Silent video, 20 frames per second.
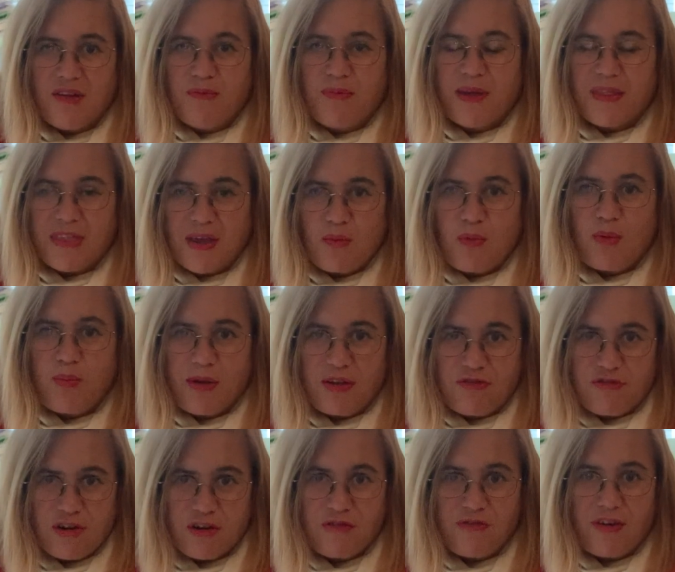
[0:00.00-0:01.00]
But there will be
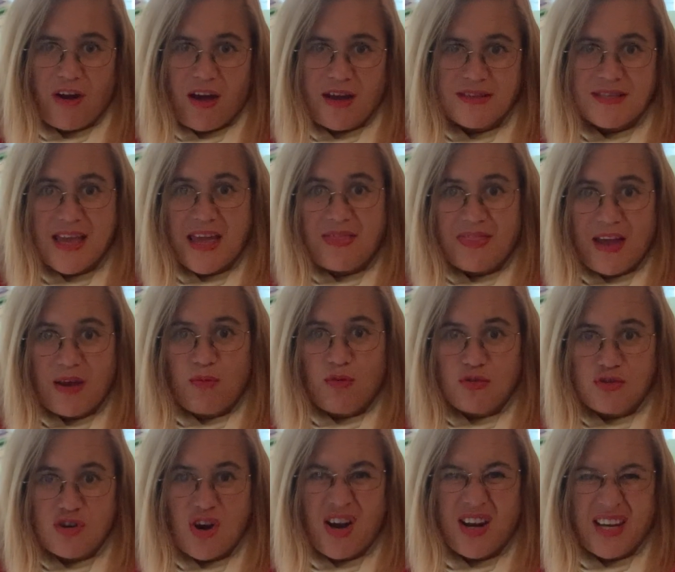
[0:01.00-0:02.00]
fruit flies and they will
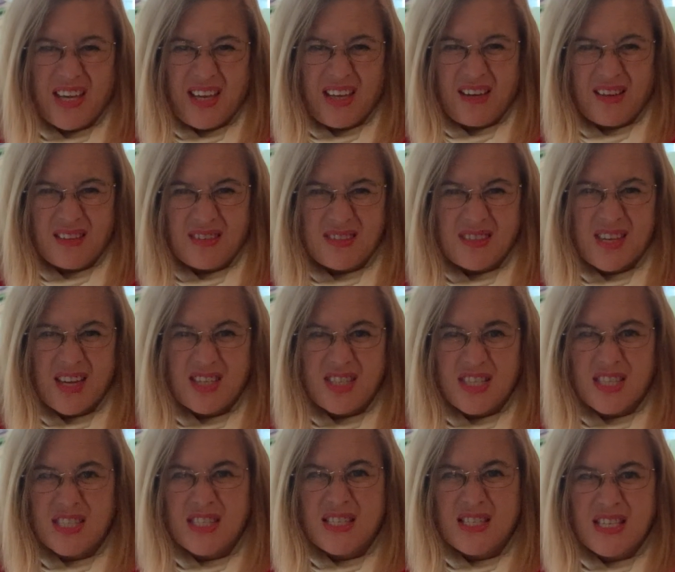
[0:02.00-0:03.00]
try to get in. So
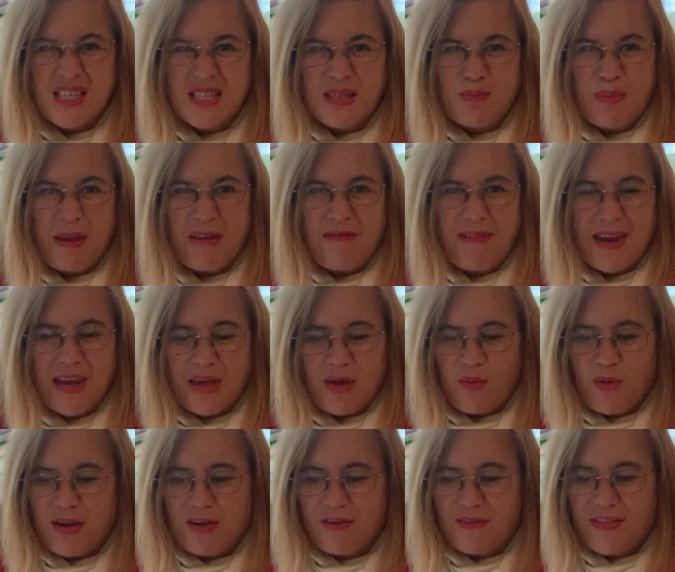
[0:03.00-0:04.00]
just be really
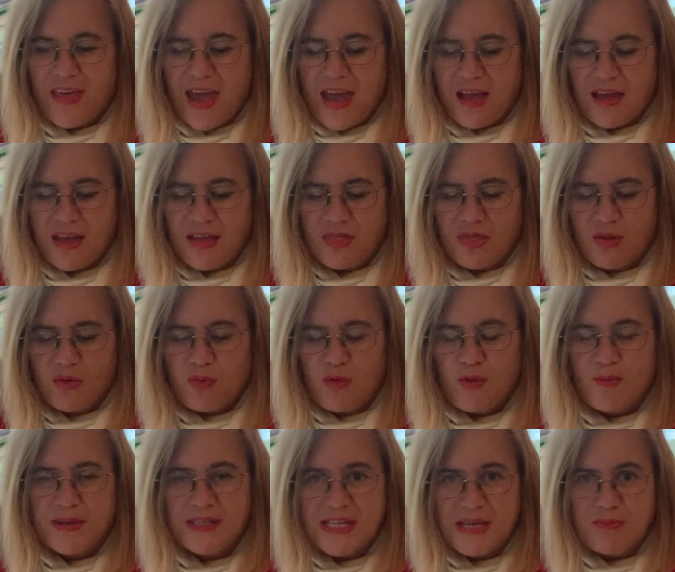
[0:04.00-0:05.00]
aware of that in the
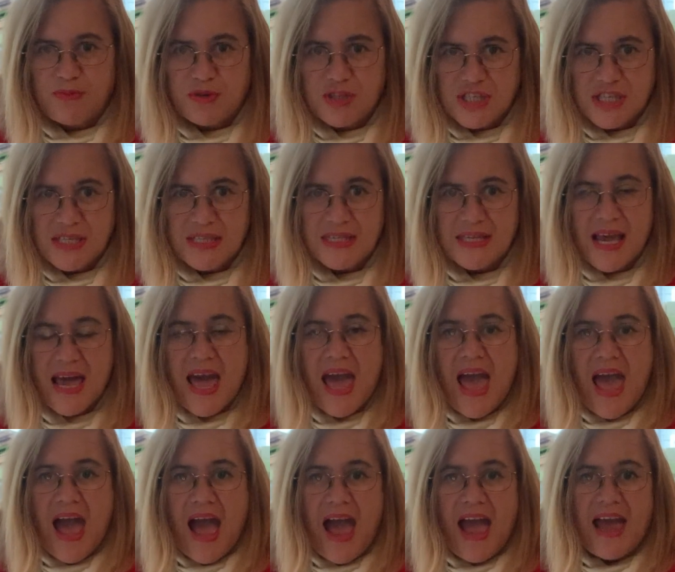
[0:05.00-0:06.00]
warmer temperatures.
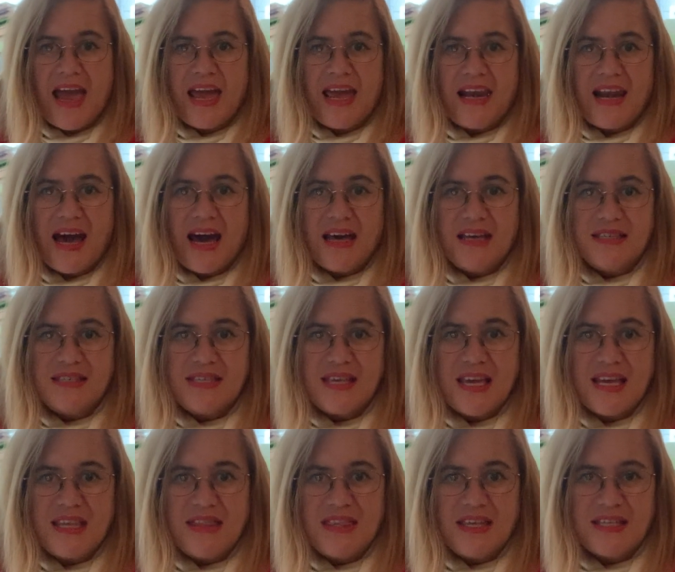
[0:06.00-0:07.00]
And us
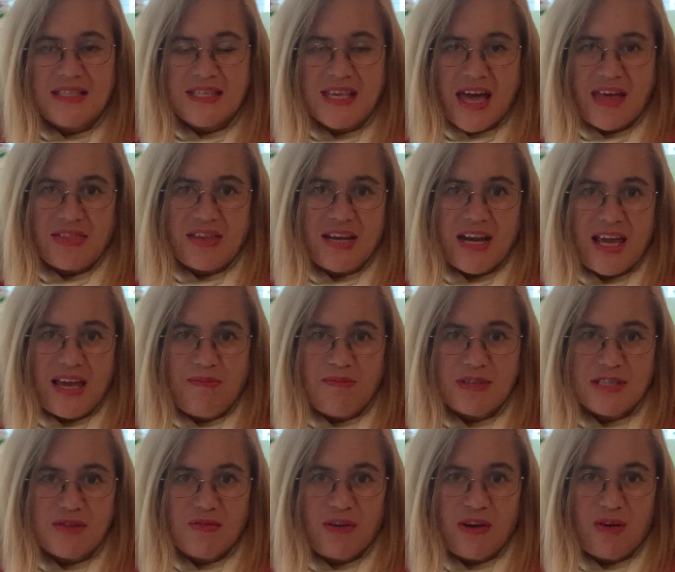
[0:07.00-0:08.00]
in the Southern
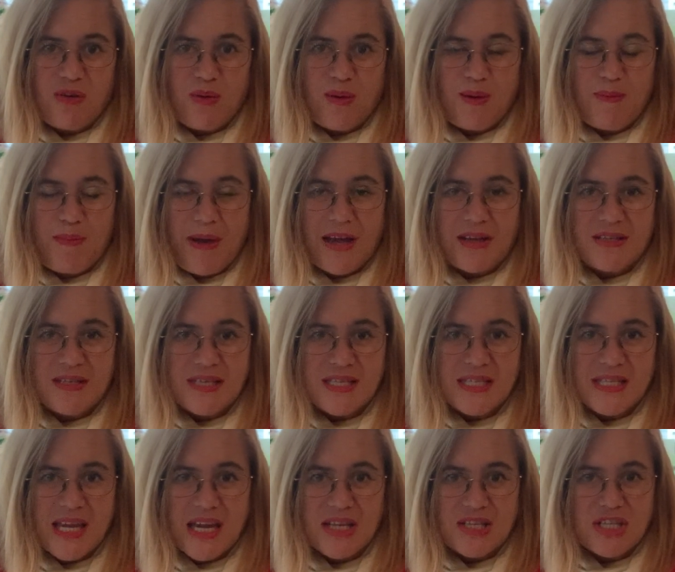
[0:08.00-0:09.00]
Hemisphere, we're about to
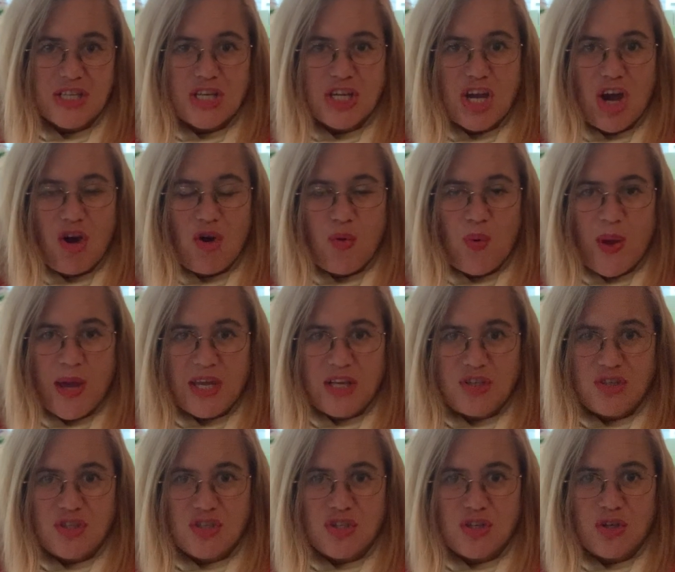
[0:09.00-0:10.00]
start to go
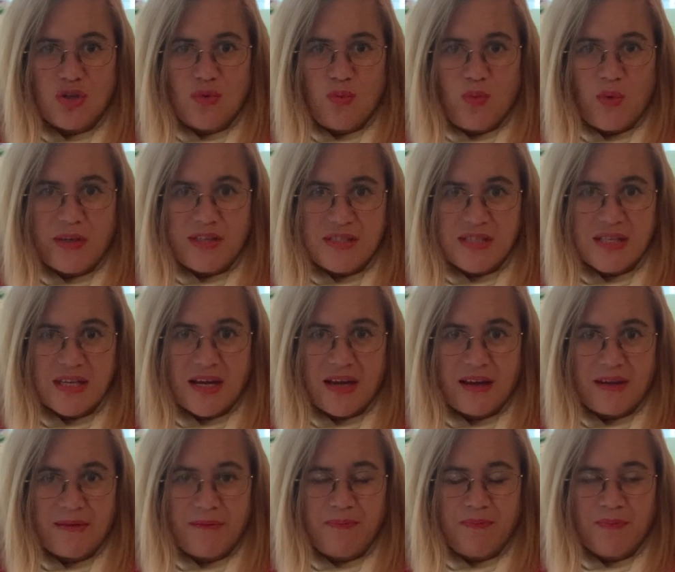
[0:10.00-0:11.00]
into winter.
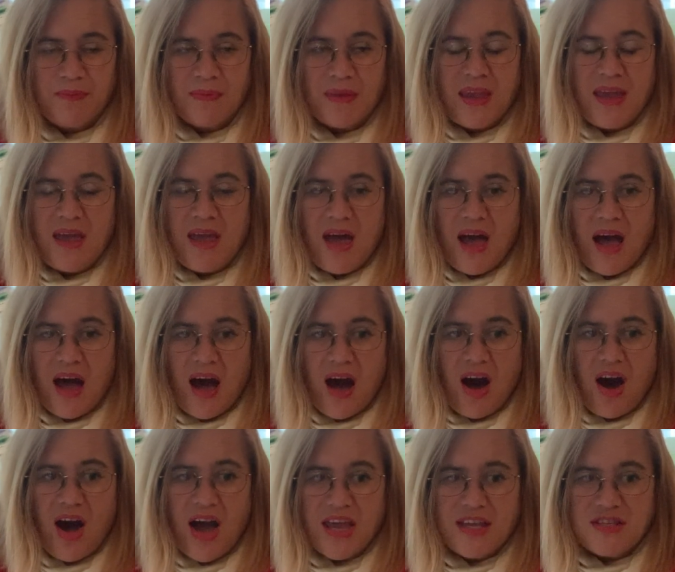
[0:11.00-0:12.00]

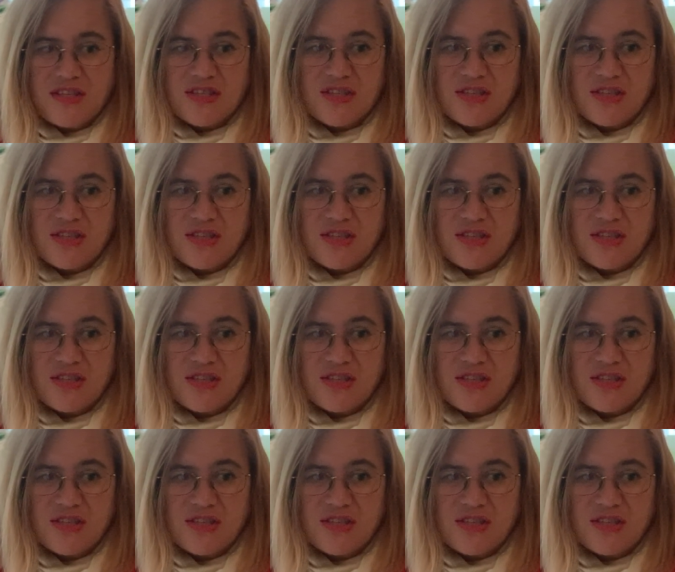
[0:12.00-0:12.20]
I